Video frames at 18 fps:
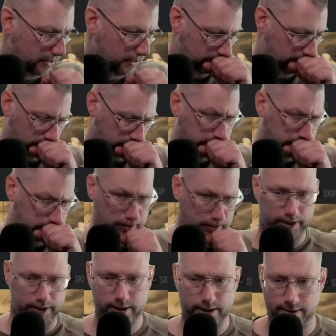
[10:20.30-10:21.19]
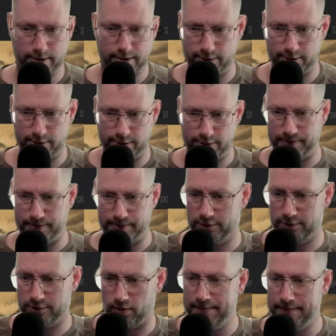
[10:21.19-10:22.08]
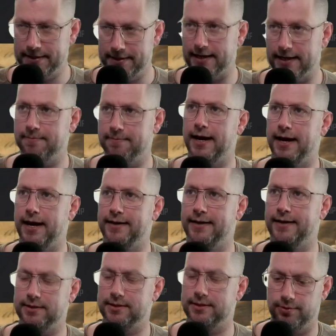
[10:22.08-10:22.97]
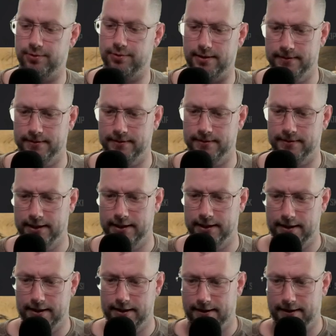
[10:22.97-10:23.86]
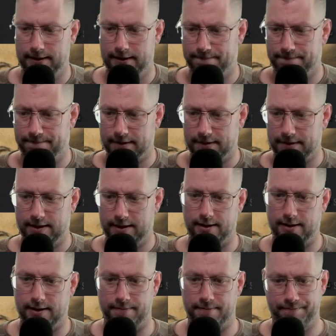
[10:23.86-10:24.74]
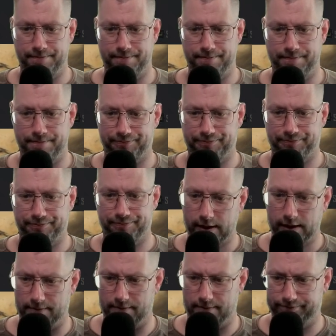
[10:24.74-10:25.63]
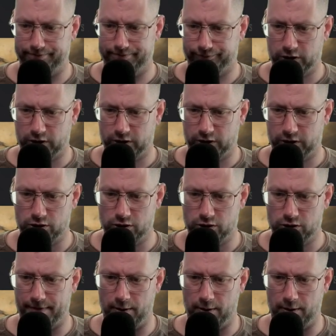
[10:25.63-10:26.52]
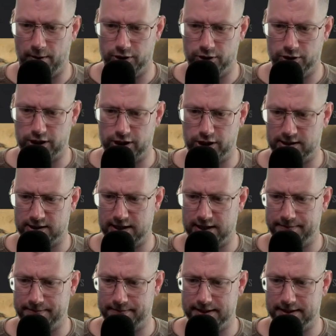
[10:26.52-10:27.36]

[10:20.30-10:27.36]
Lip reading: Excuse me. So keep that in mind as well. Yeah. So I will just accept it.